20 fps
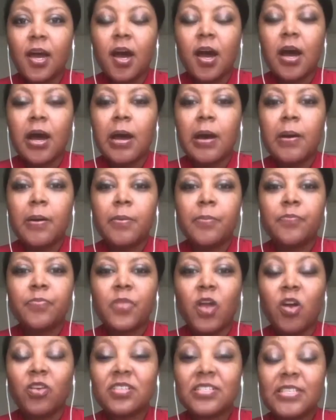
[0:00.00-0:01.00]

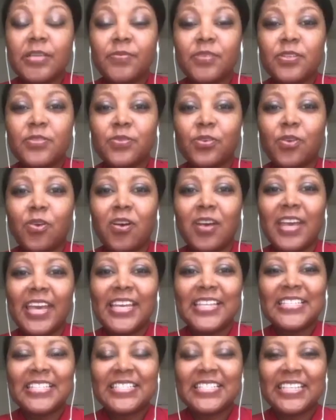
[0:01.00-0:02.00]
our Civics for All
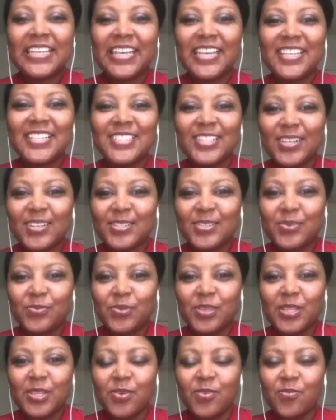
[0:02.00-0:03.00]
Ages in conjunction
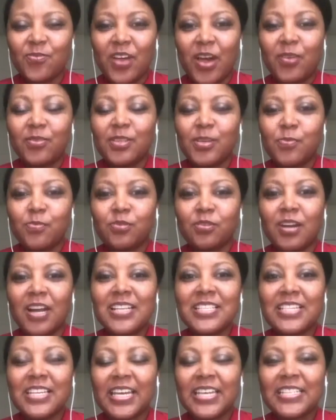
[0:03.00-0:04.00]
with the Founding
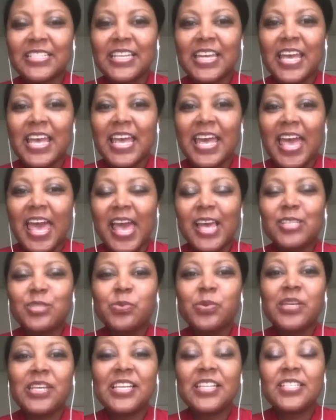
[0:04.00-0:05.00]
Project. As
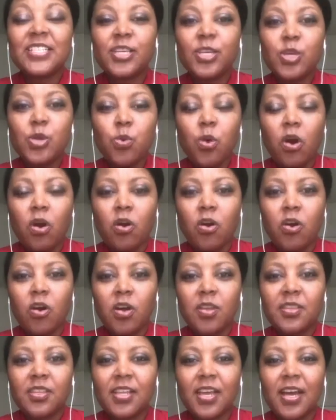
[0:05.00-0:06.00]
we continue our
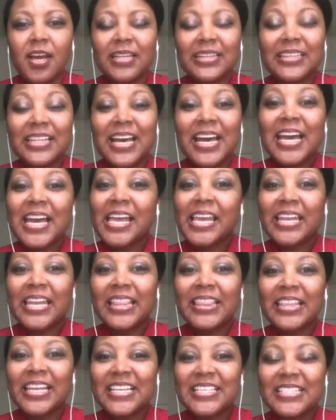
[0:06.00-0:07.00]
online
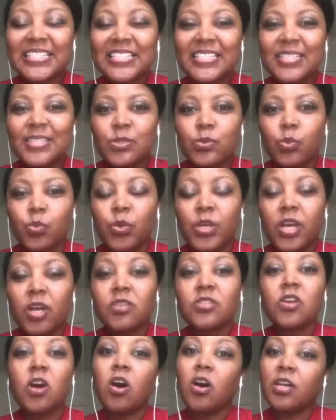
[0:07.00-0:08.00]
lessons, we are
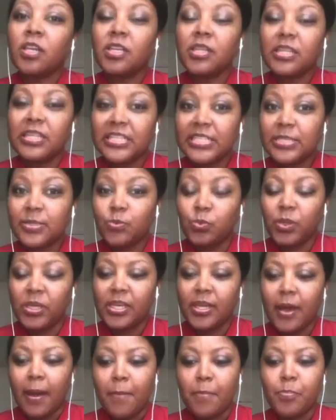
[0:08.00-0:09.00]
talking this
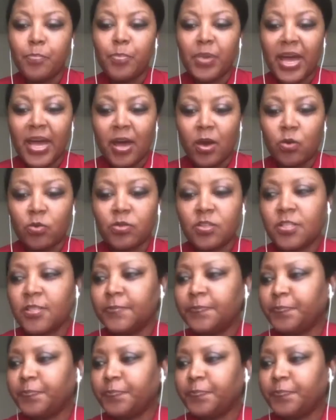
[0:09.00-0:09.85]
week about